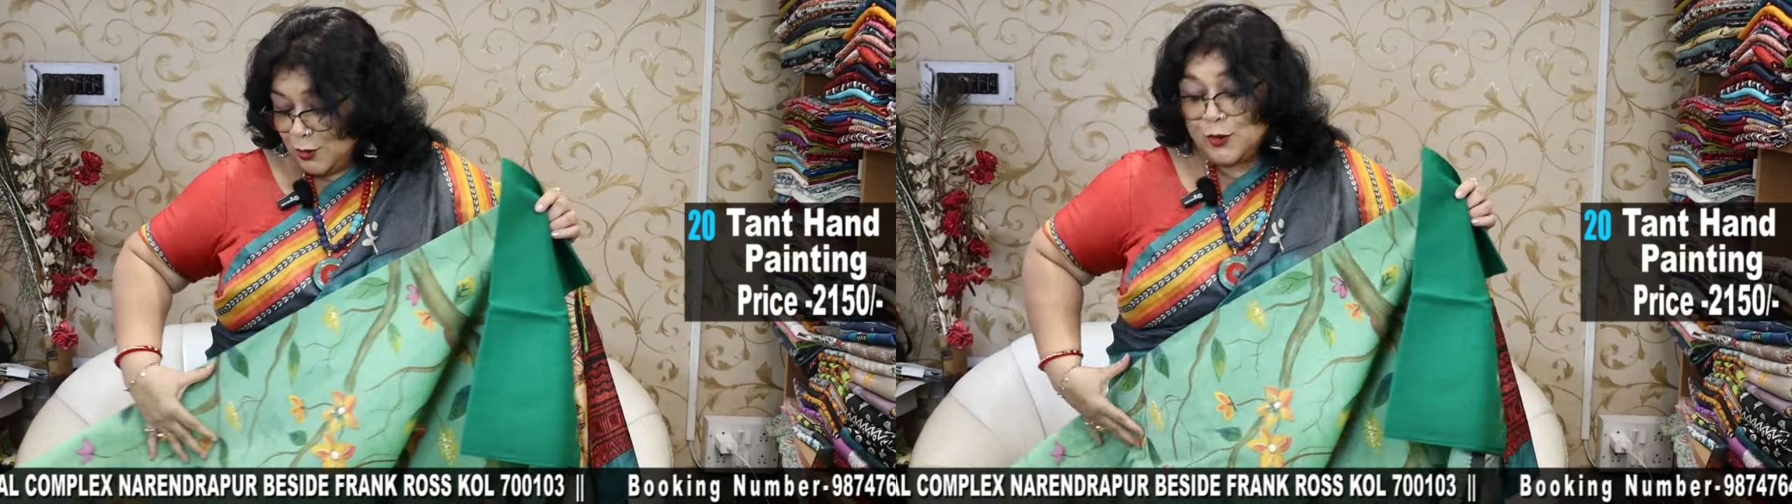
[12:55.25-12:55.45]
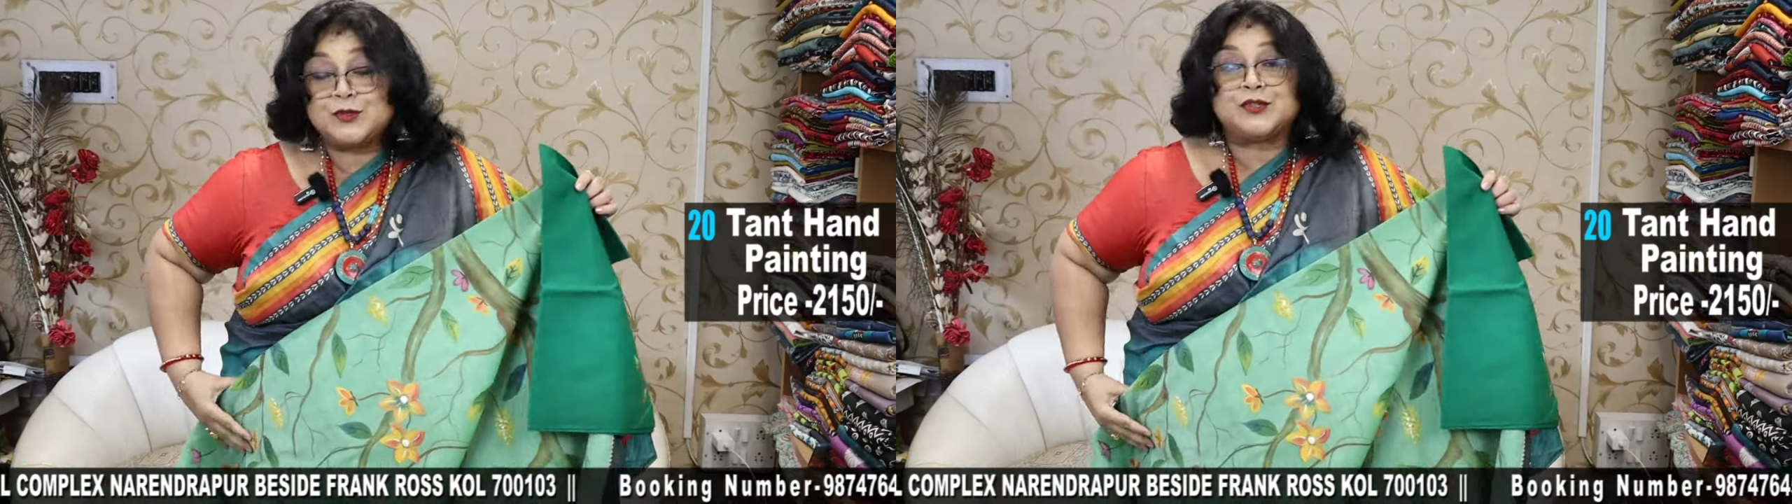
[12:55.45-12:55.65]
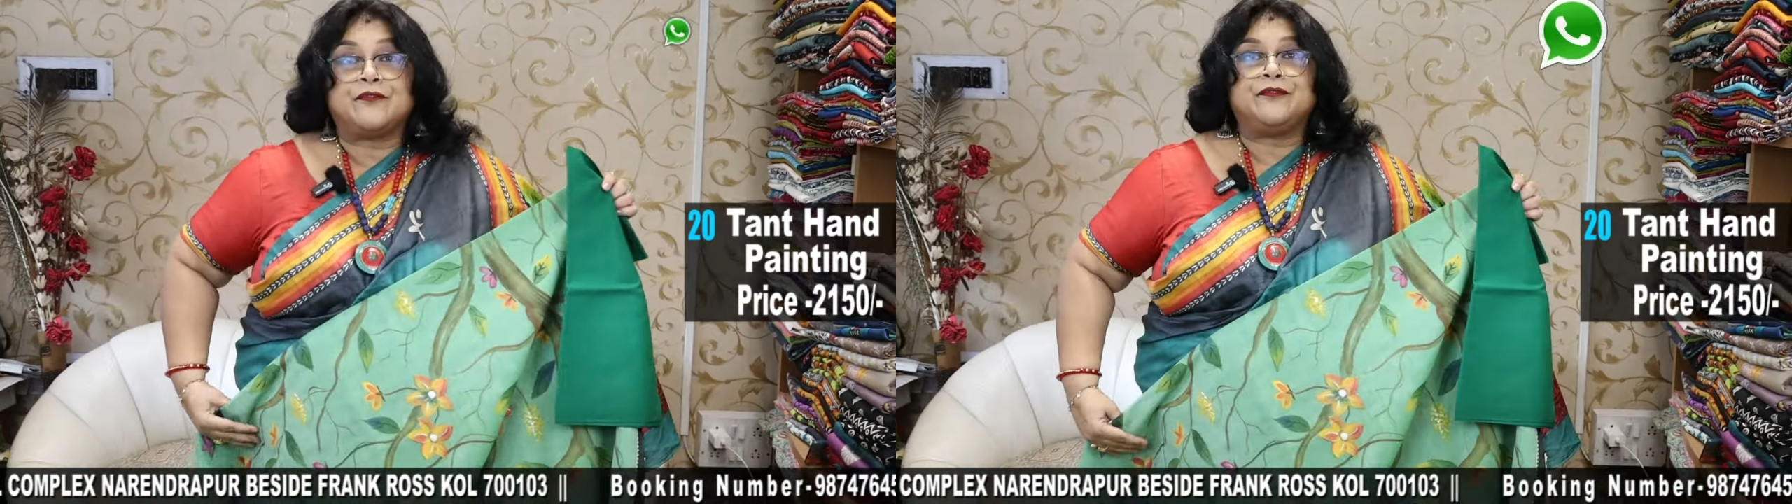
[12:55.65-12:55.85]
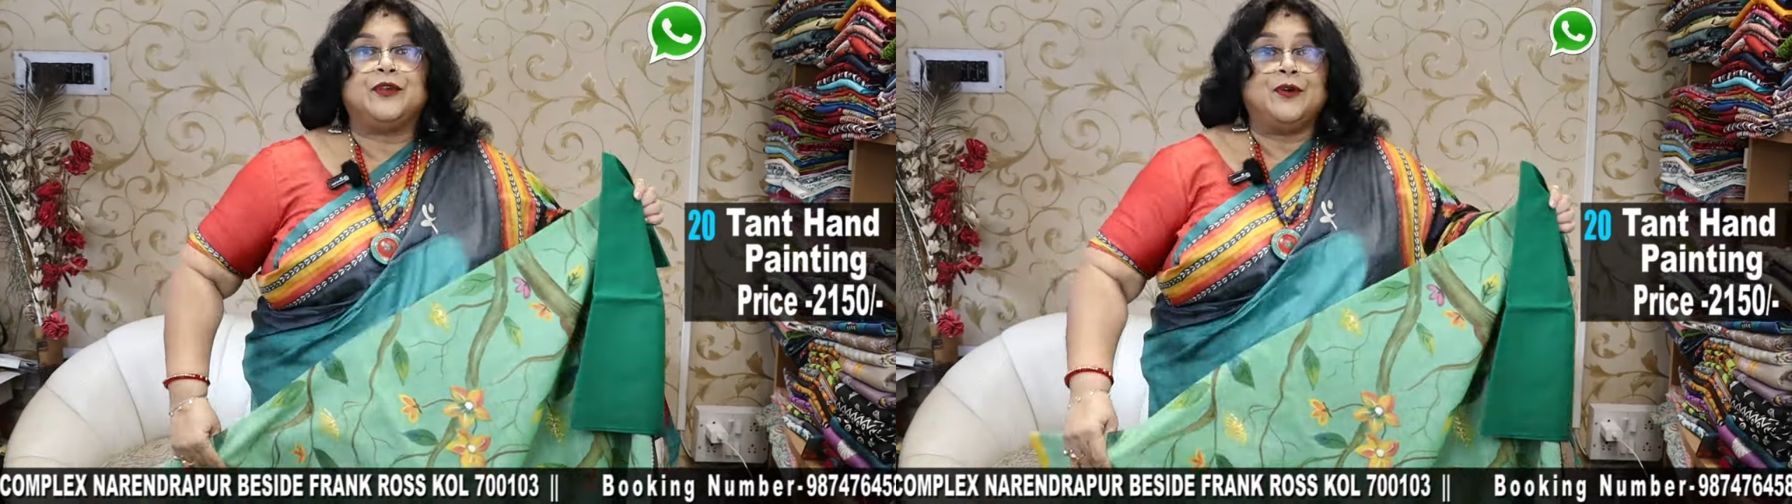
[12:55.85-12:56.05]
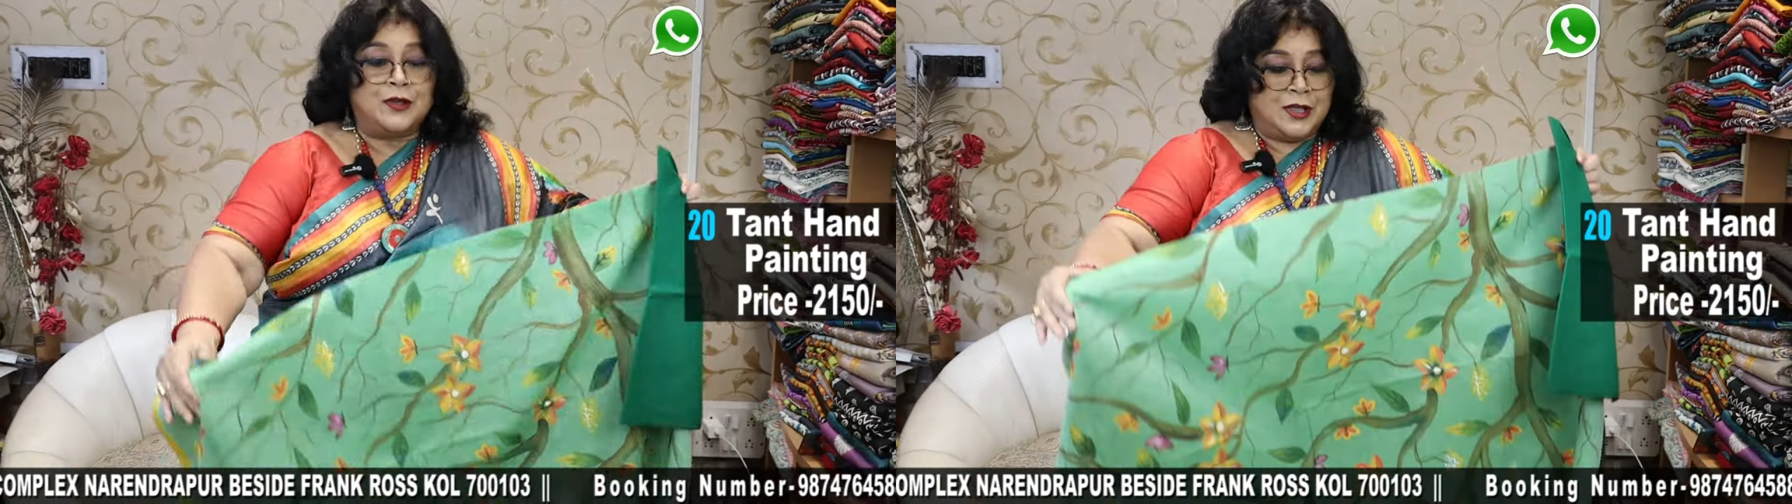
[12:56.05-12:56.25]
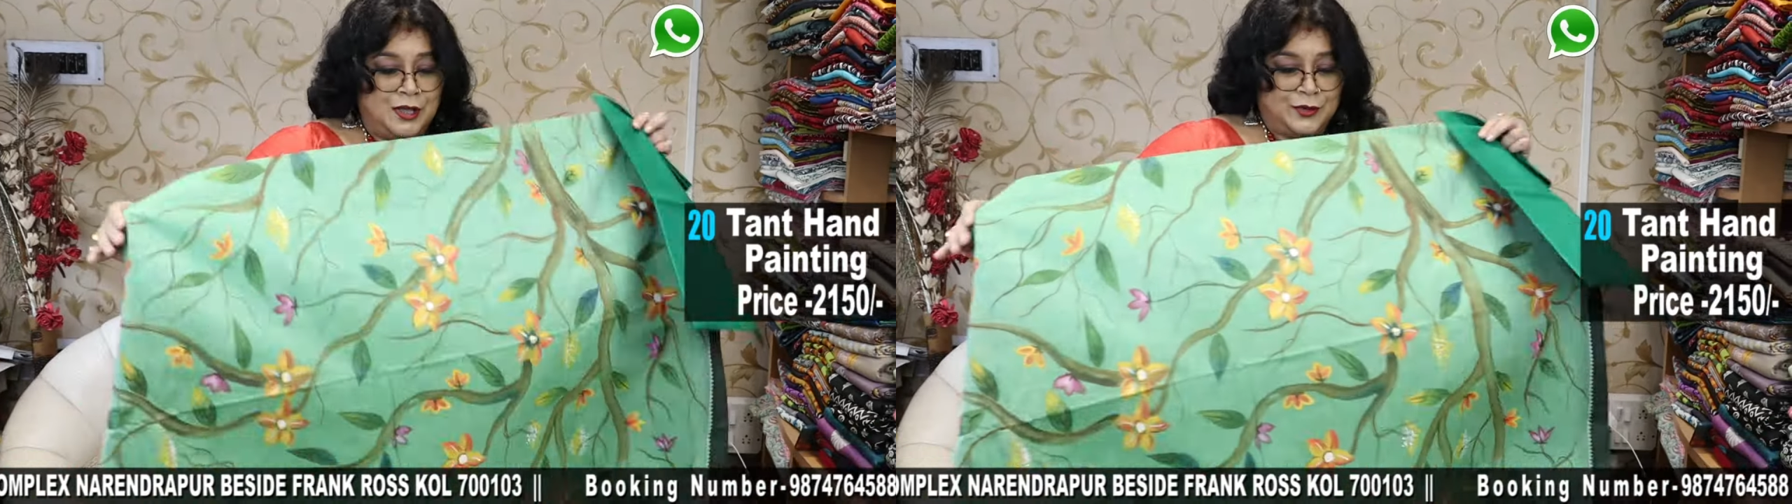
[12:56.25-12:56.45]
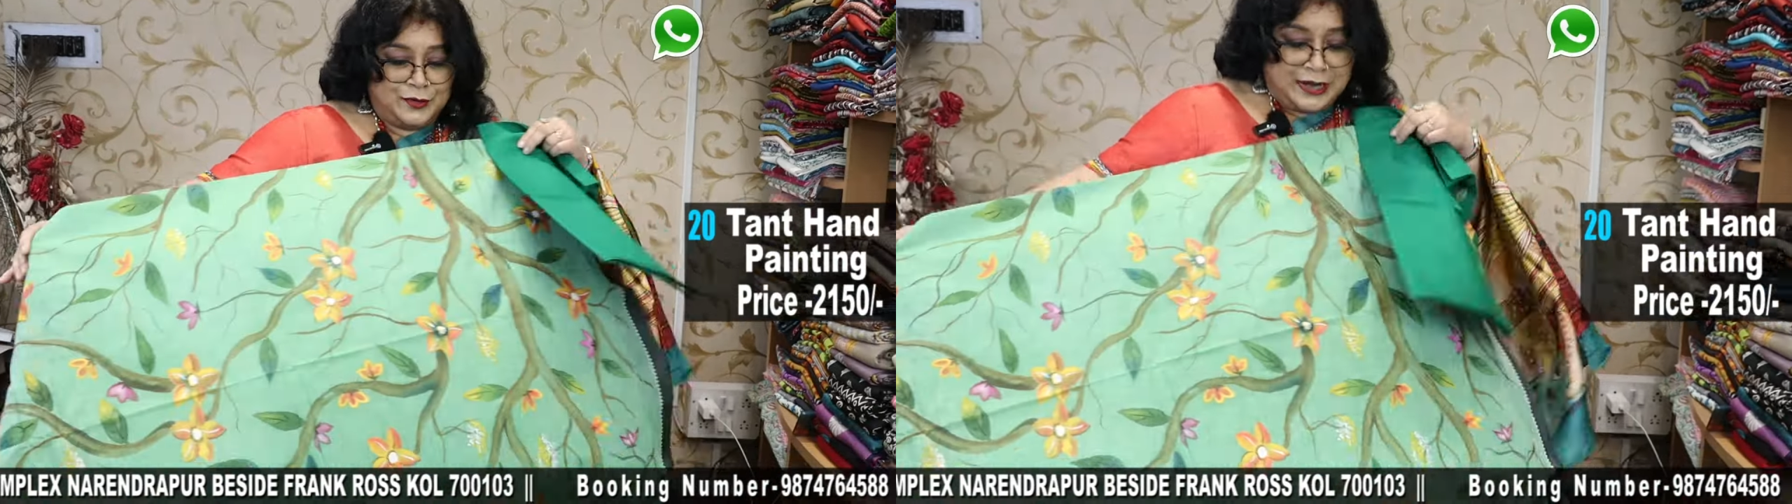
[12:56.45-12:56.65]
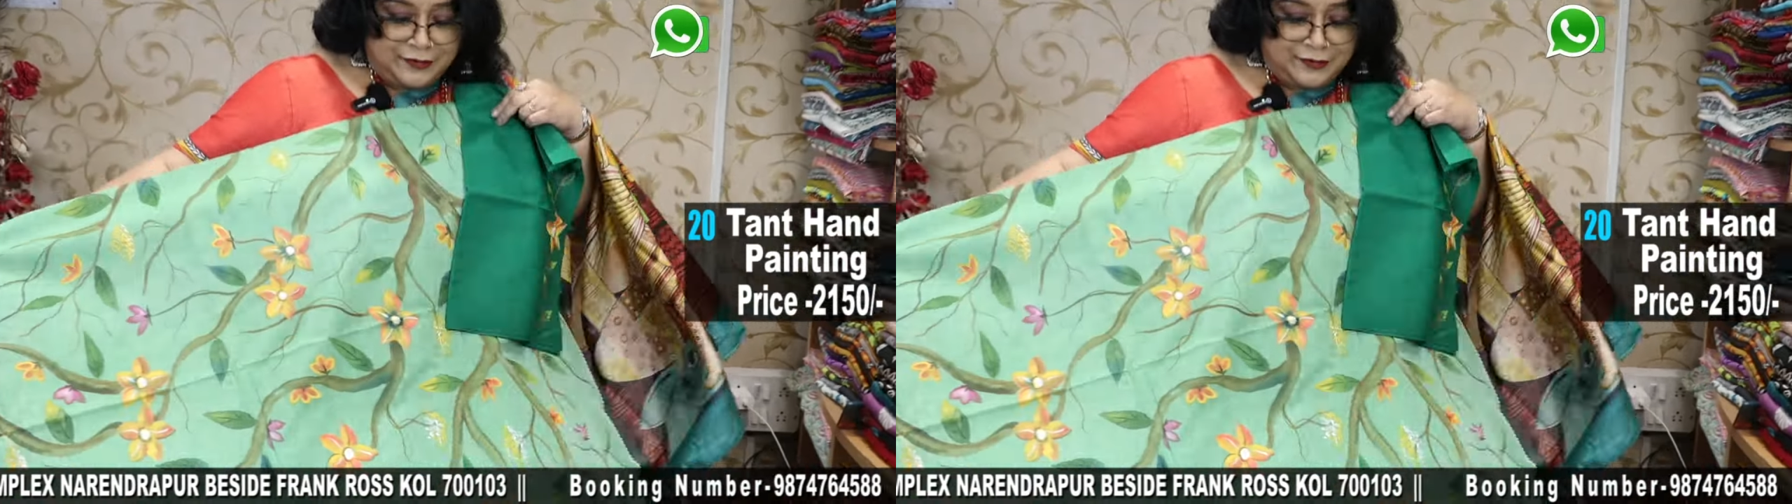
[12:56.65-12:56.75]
those of you who